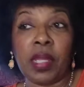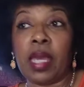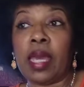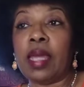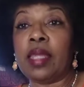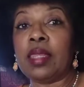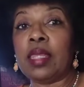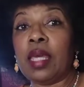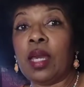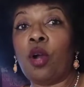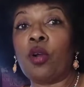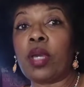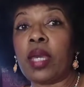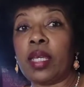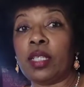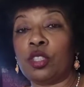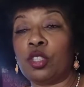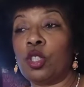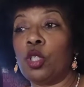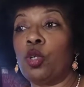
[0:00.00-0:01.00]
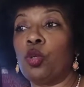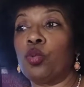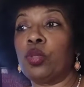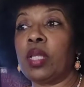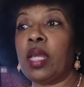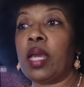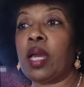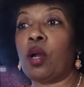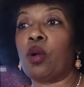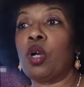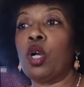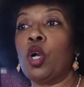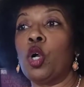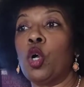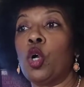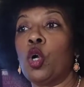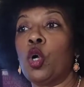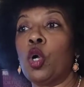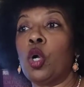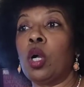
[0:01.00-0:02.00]
And okay, so now
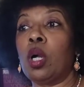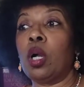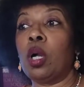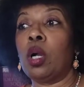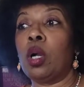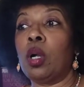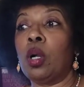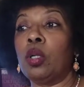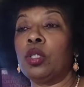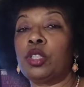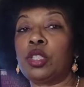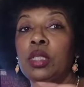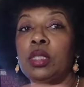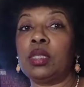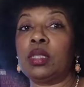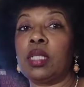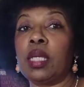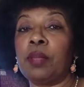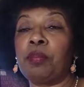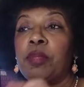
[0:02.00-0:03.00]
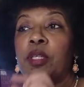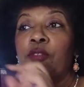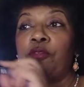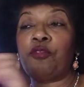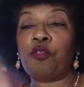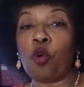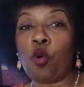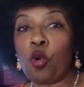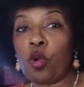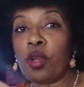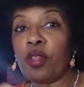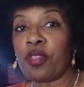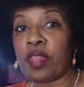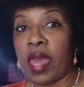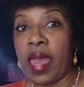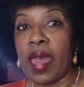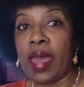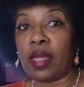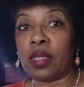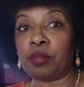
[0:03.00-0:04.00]
she said before
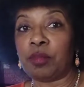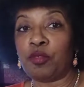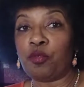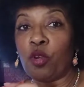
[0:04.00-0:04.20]
that